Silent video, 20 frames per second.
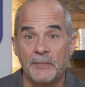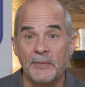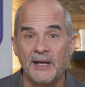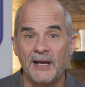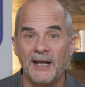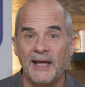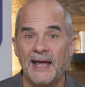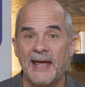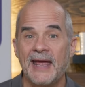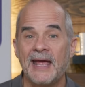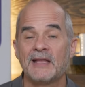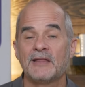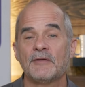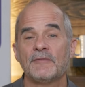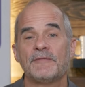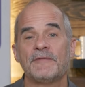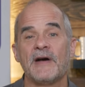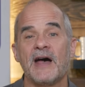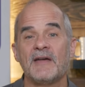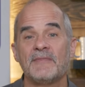I'm going to hand
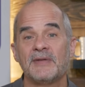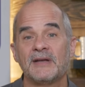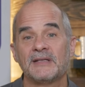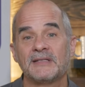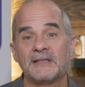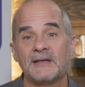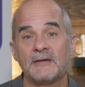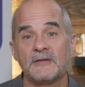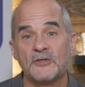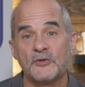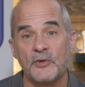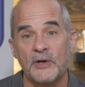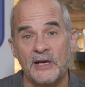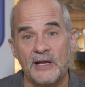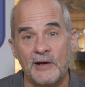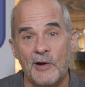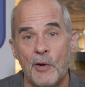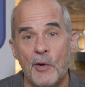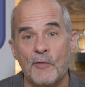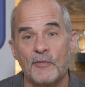the 5-minute sales
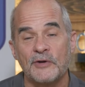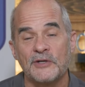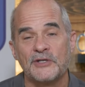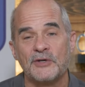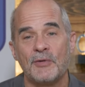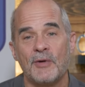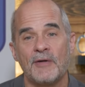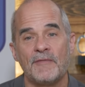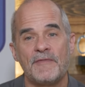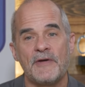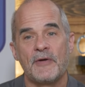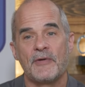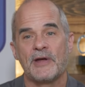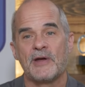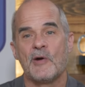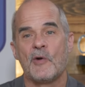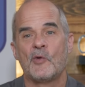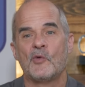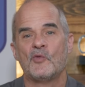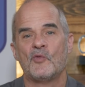training over to our
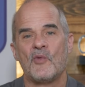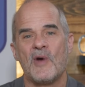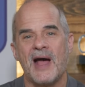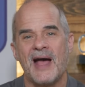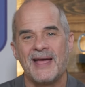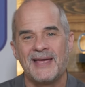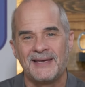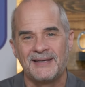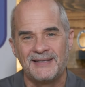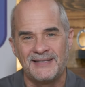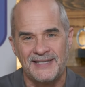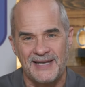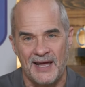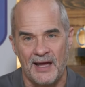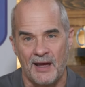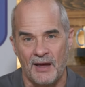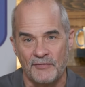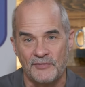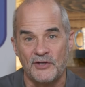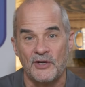very own Ryan
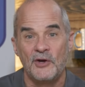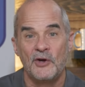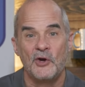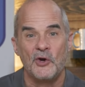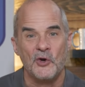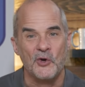Taft,